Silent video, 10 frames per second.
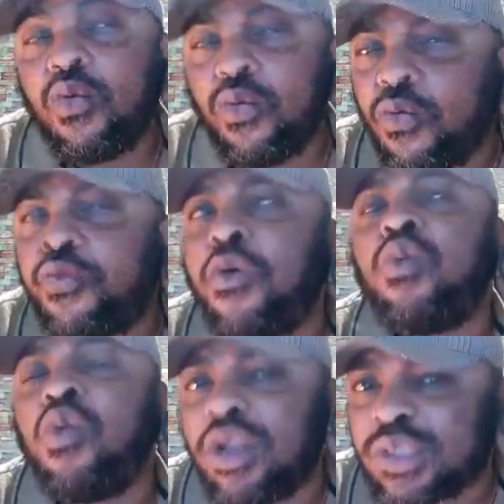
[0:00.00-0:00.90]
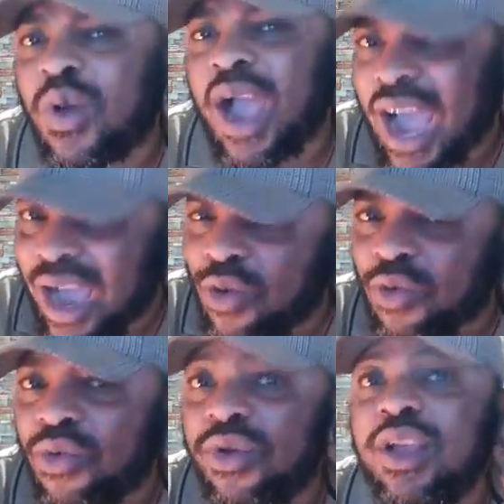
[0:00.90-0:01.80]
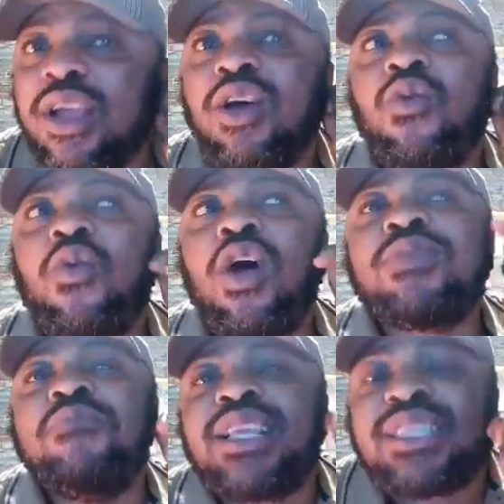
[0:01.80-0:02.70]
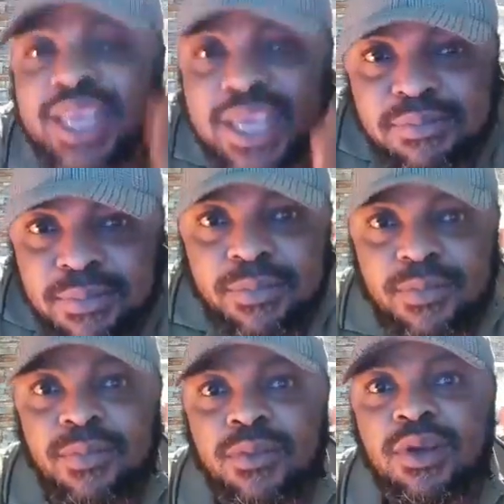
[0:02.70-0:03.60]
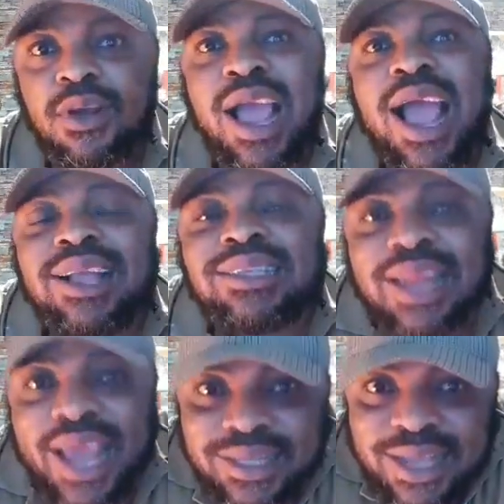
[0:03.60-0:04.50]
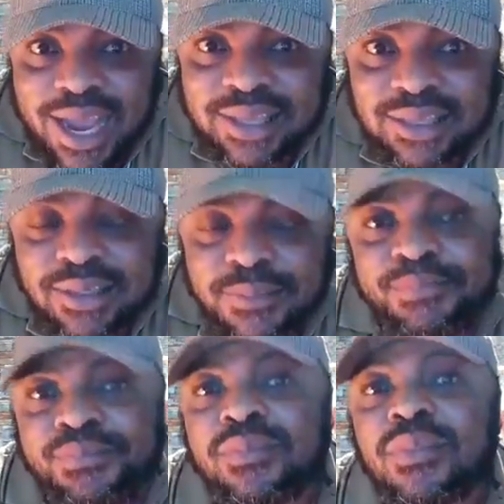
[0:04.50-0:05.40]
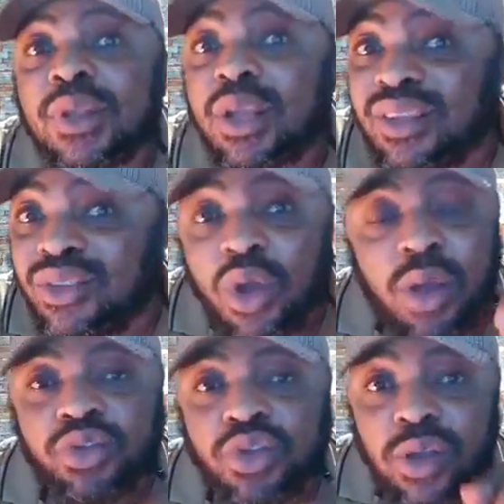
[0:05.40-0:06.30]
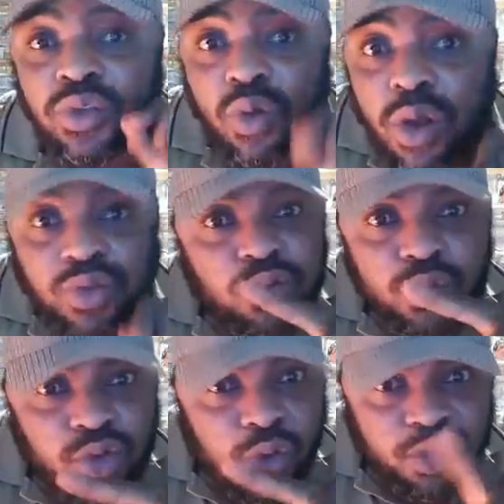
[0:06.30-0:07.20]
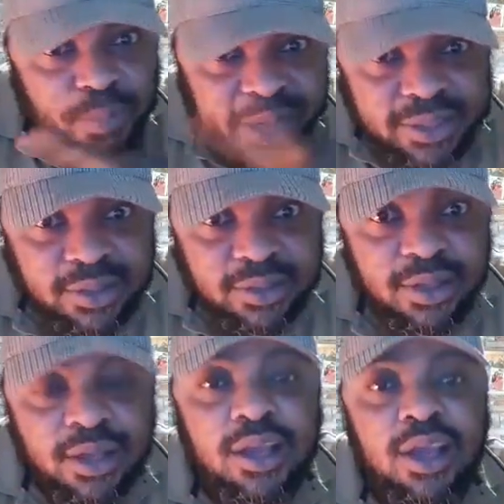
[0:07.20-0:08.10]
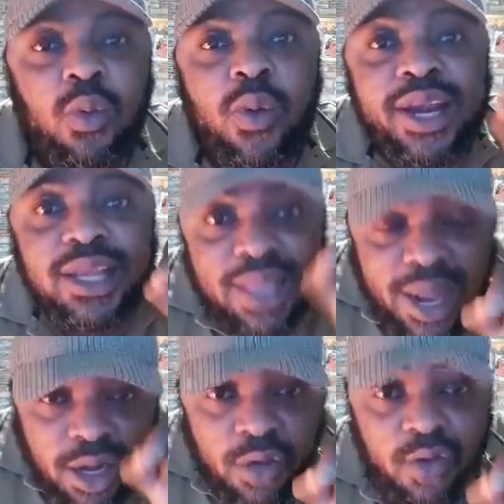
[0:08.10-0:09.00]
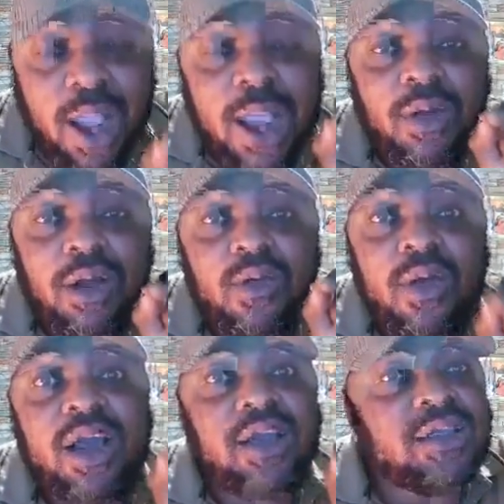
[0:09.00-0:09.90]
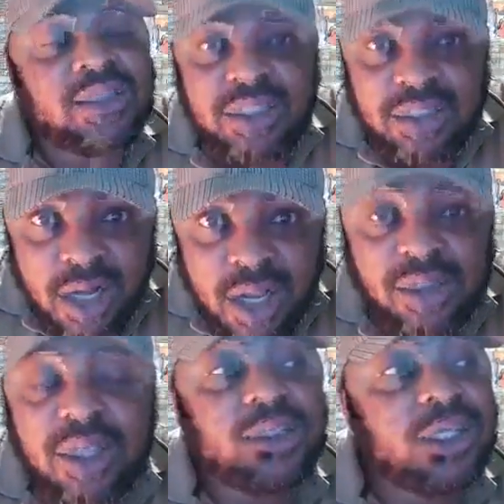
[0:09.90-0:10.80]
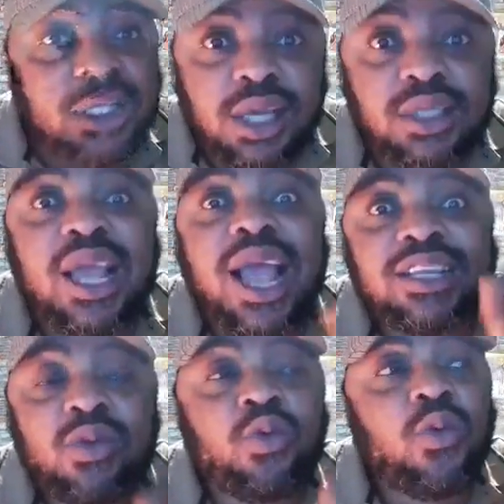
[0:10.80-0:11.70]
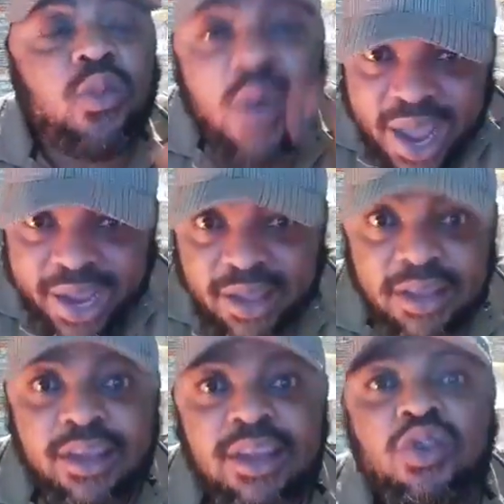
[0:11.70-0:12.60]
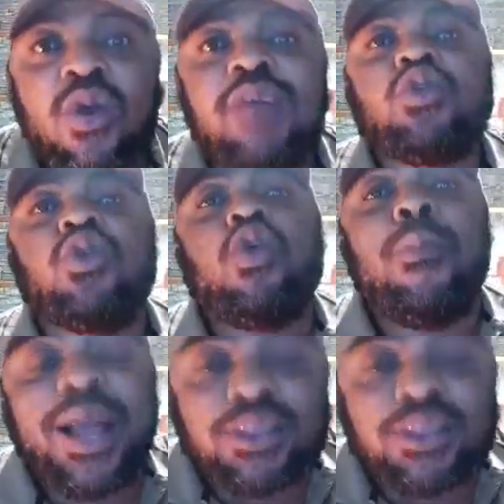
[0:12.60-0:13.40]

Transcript: for what, how, what makes him act like that? Don't just rush to judgment. When they tell you, Awolowo is the threat, is the this, ask why. You have to go back to